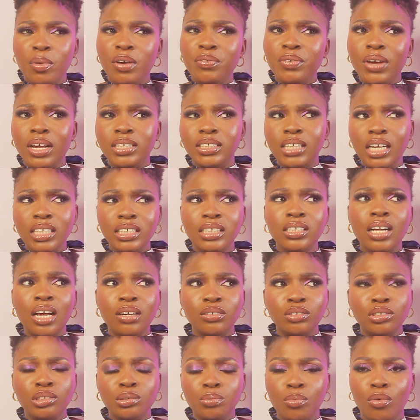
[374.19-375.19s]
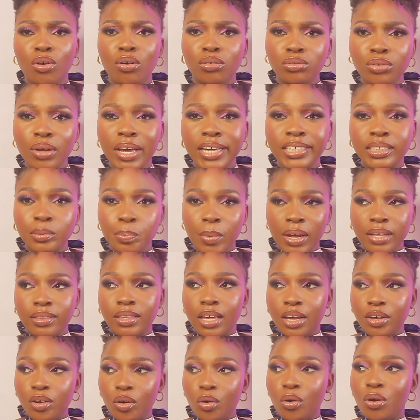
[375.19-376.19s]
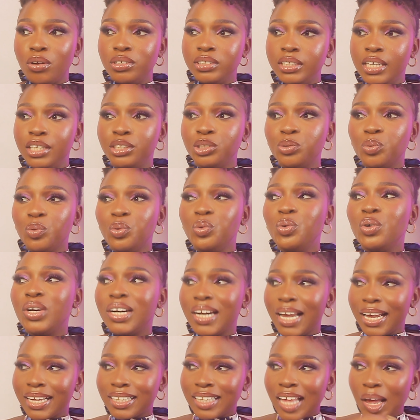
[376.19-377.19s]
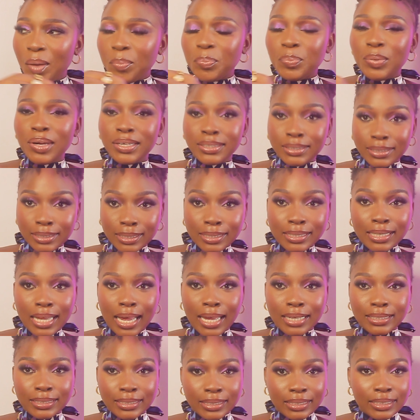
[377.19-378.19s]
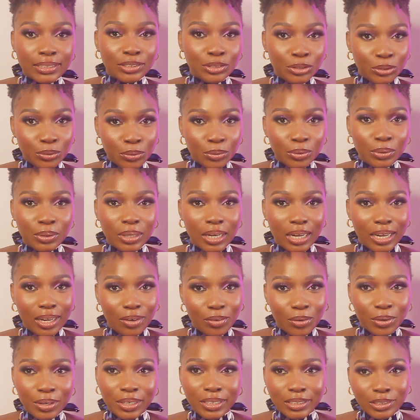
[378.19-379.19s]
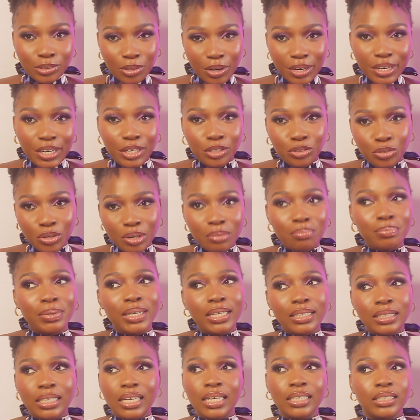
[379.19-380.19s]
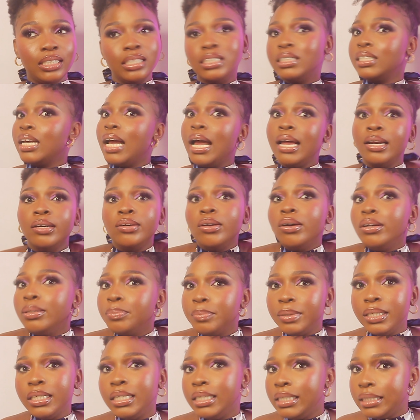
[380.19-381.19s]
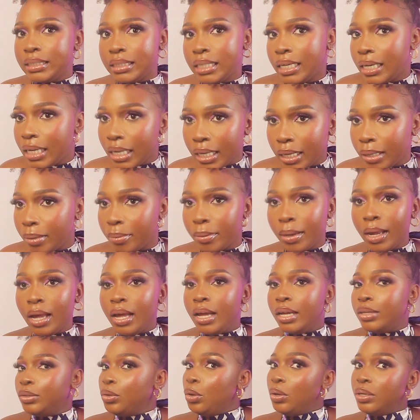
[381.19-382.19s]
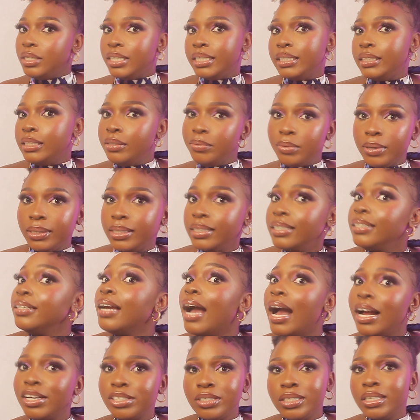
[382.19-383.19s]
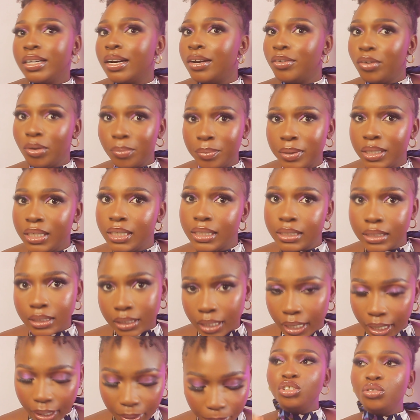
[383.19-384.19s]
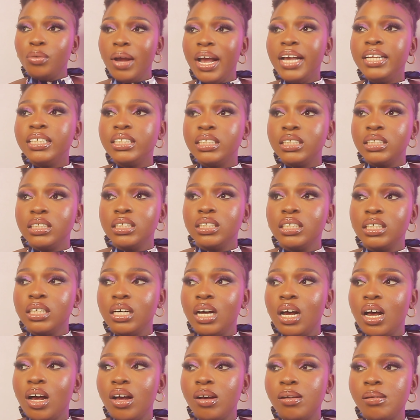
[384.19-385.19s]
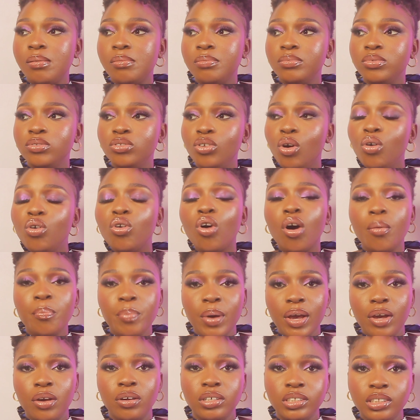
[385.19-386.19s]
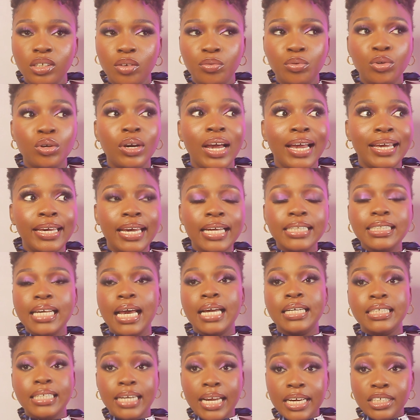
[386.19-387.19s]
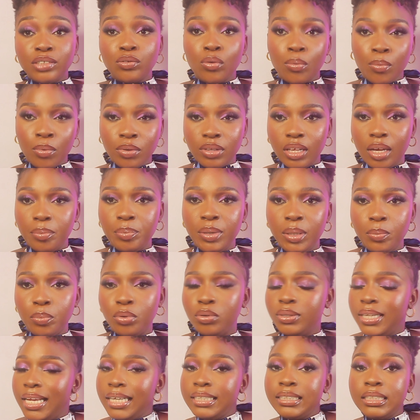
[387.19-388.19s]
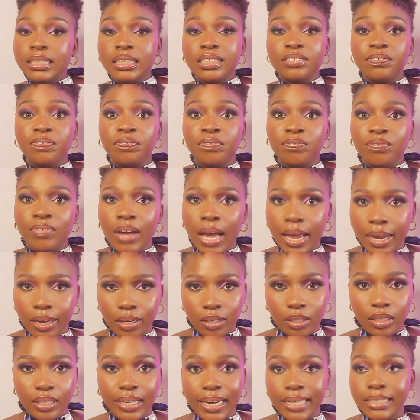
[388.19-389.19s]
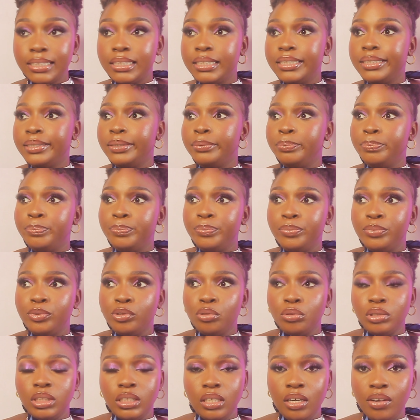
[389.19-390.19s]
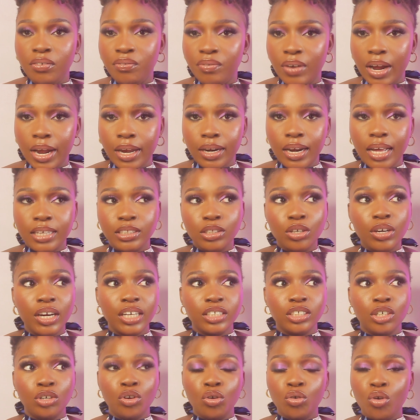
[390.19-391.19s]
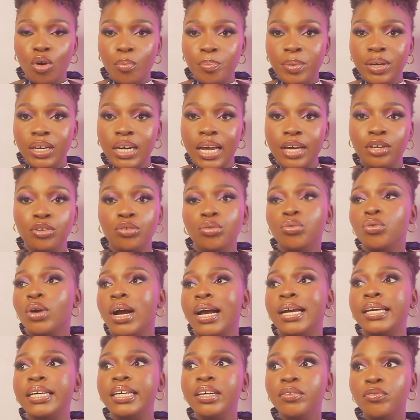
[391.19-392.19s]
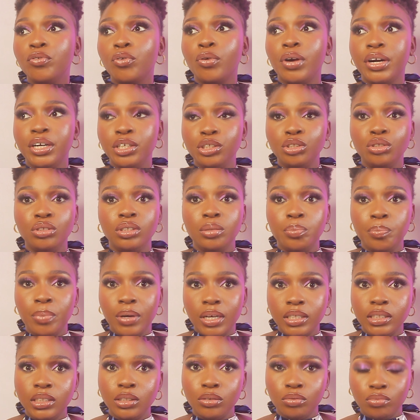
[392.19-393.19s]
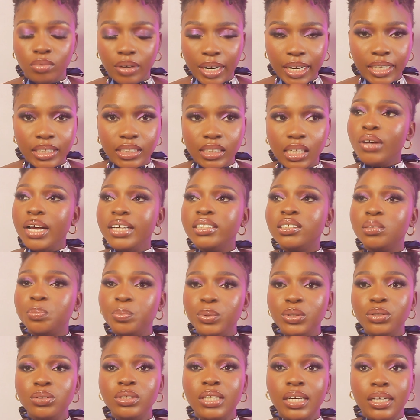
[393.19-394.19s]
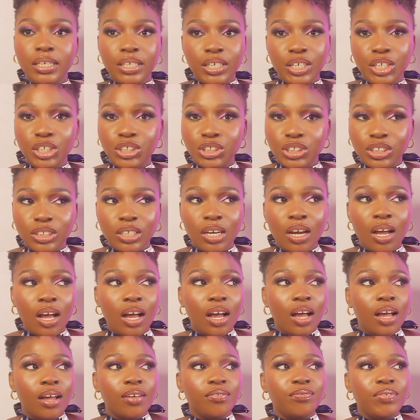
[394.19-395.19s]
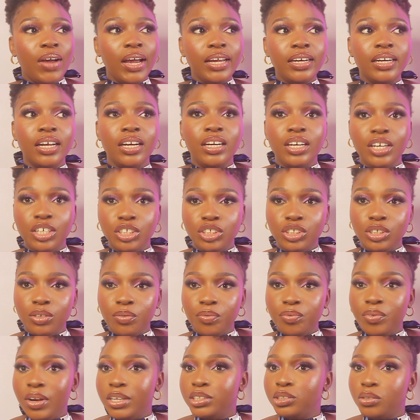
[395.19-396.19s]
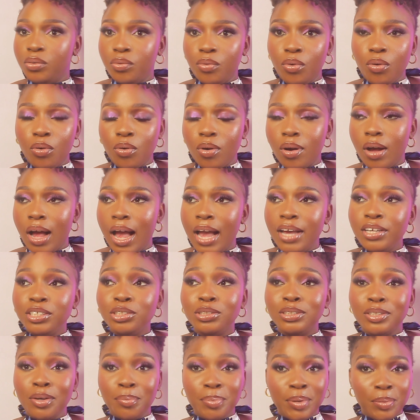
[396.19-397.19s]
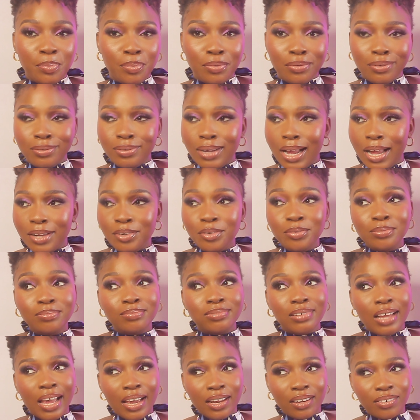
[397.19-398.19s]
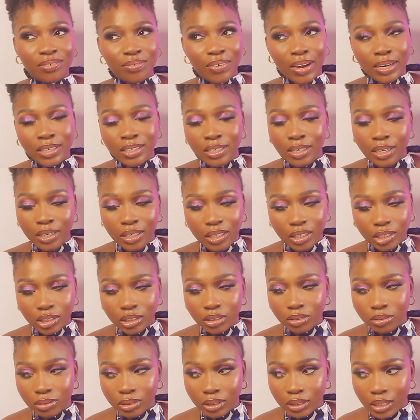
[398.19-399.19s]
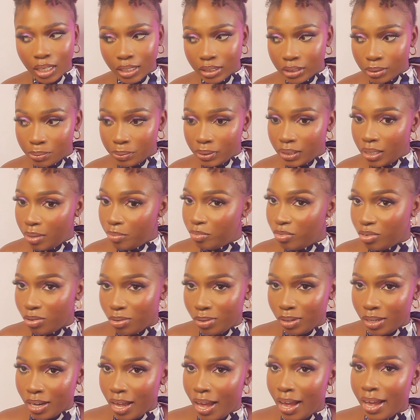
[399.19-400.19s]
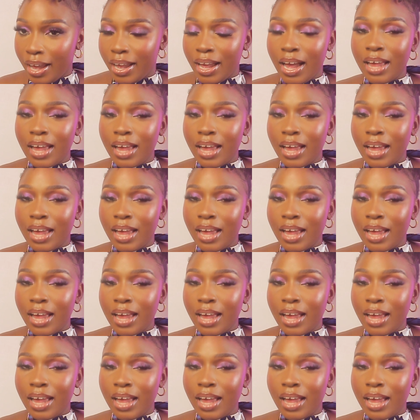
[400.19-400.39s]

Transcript: But if you're starting out small, don't expect that your content will look like that person that, you know, or is already doing big things. It cannot be the same. Don't deceive yourself. It actually cannot be the same. Try to don't compare yourself. You can get ideas from other people. That is fine. That is totally fine, as long as you're not copying and you can give credit to the person, right? Try to build a niche. Find a niche. First of all, I used to tell people I don't like finding a niche to start with. Let me not lie.